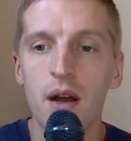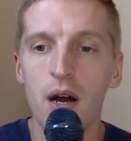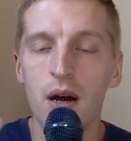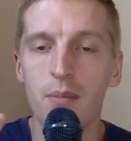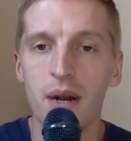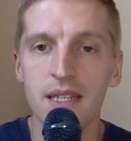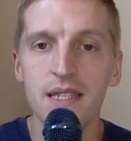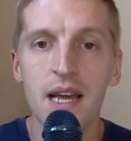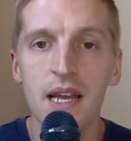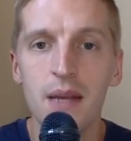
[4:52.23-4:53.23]

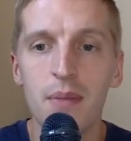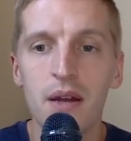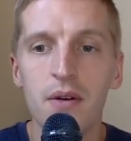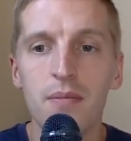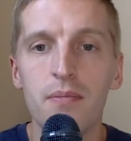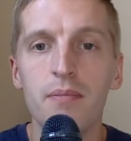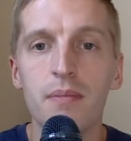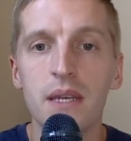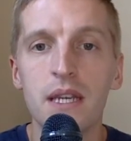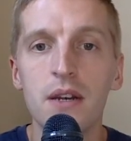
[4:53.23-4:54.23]
prosthetic, metal
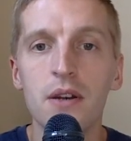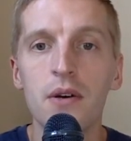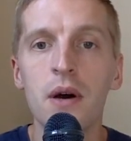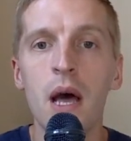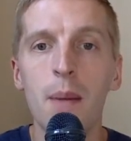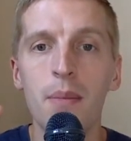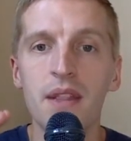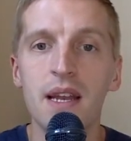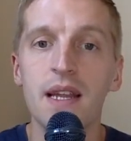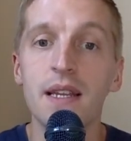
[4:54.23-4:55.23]
material, but
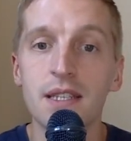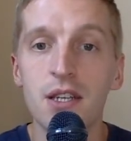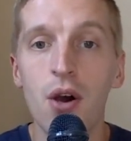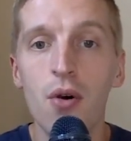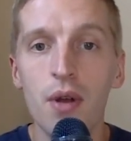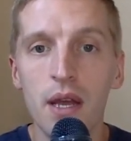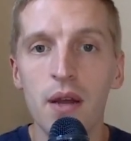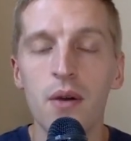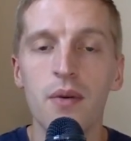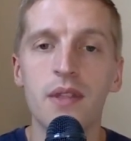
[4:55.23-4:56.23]
then it is
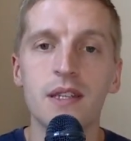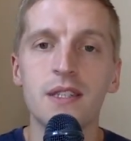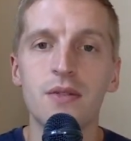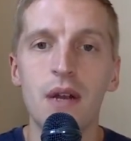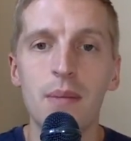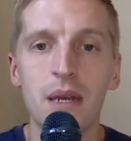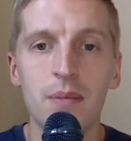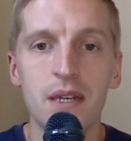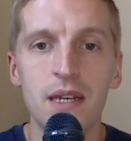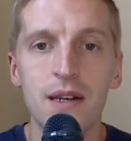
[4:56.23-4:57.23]
coated with this ceramic
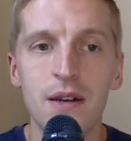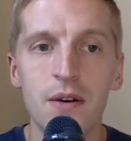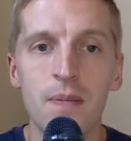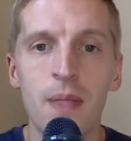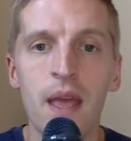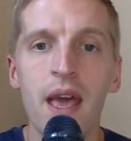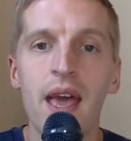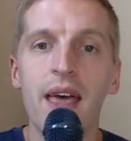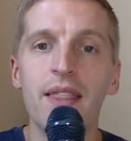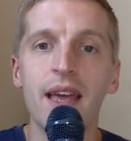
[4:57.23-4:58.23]
material.
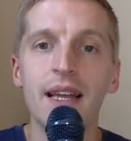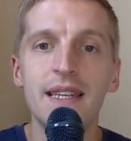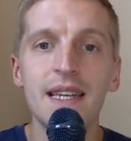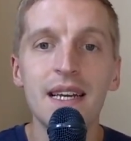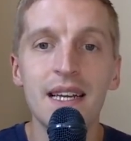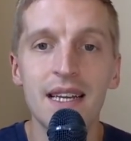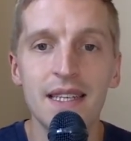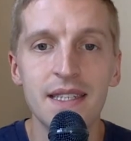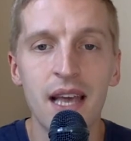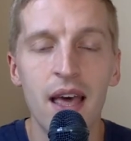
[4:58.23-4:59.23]
And the idea
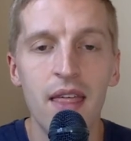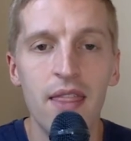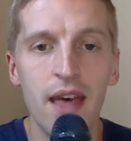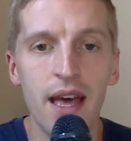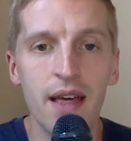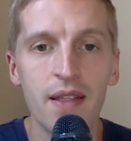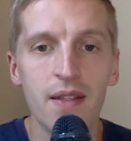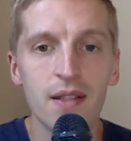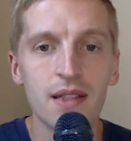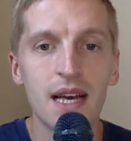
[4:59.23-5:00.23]
is that
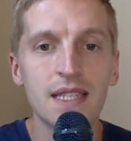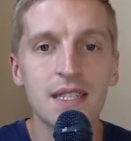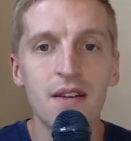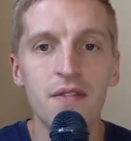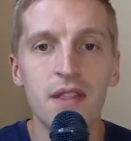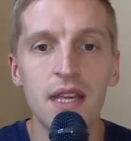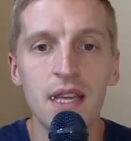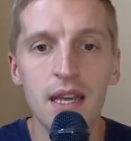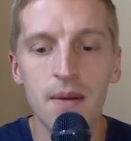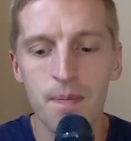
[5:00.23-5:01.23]
less of
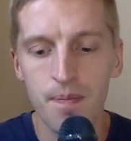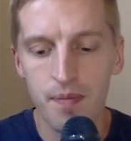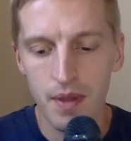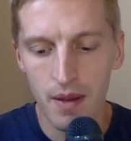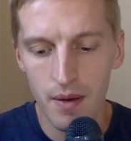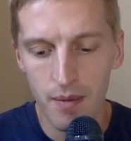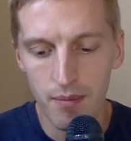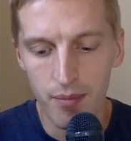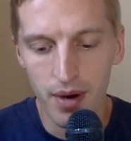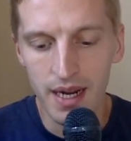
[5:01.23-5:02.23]
the
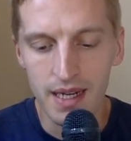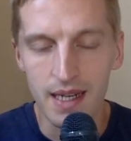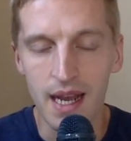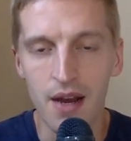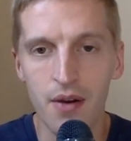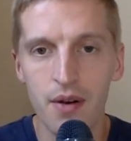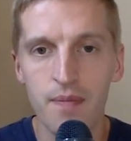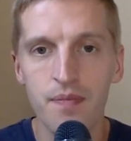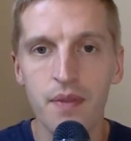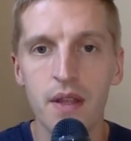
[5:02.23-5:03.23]

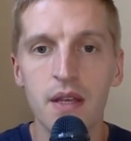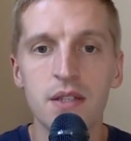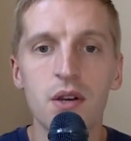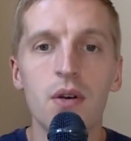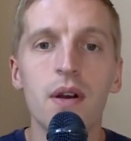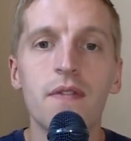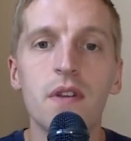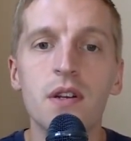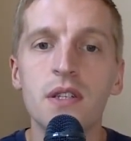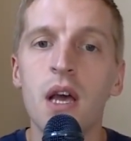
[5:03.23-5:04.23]
breakdown, so if there's